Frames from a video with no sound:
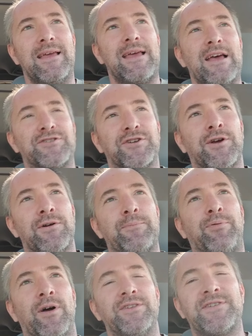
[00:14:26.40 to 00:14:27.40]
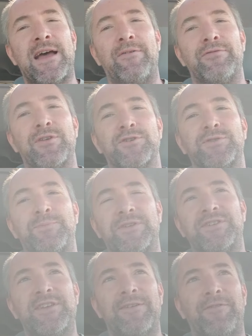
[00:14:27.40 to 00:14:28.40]
as Currie points out, there's
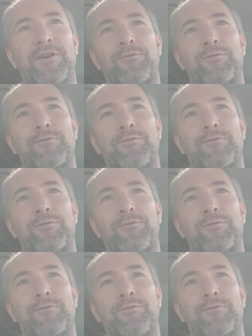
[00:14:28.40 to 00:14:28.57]
specific